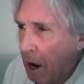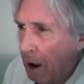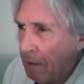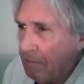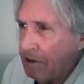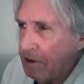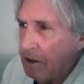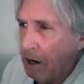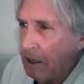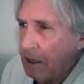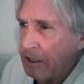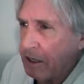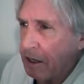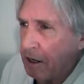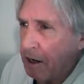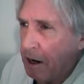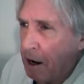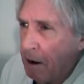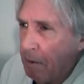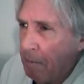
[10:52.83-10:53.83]

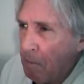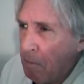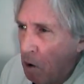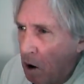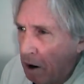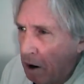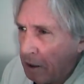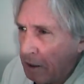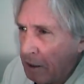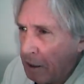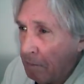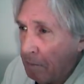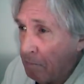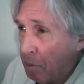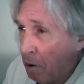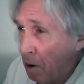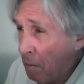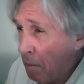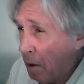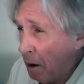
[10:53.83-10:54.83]
advertising and marketing
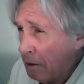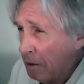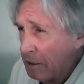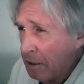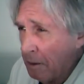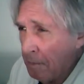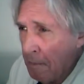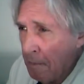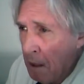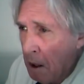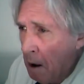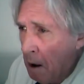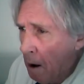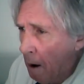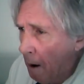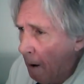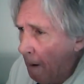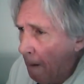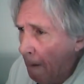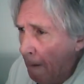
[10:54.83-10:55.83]
promos,
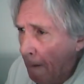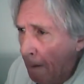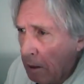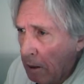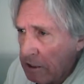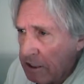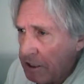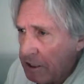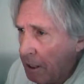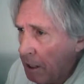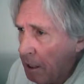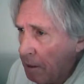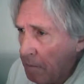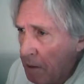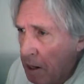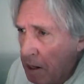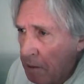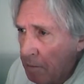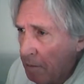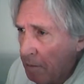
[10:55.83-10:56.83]

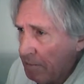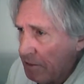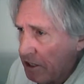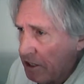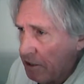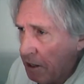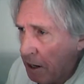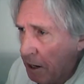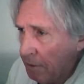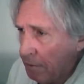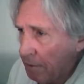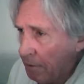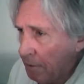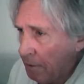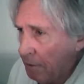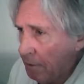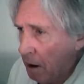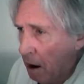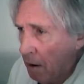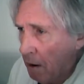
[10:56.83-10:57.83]
setting minimum
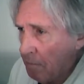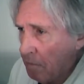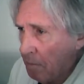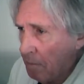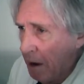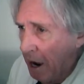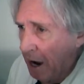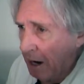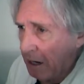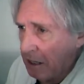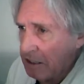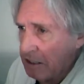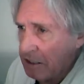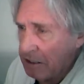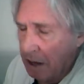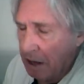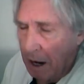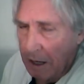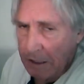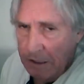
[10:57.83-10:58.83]
standard of the package
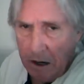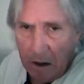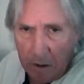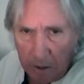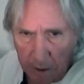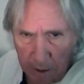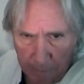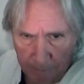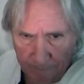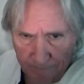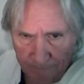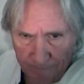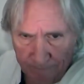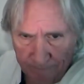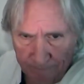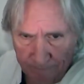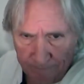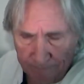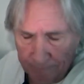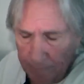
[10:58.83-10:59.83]
size. Okay,
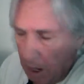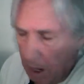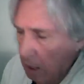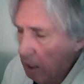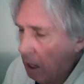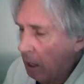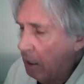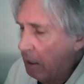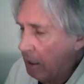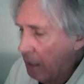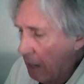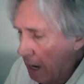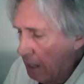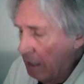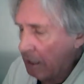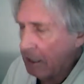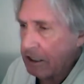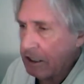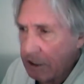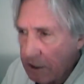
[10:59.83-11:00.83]

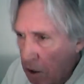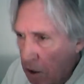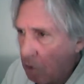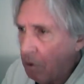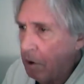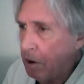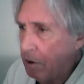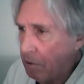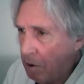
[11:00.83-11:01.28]
that is so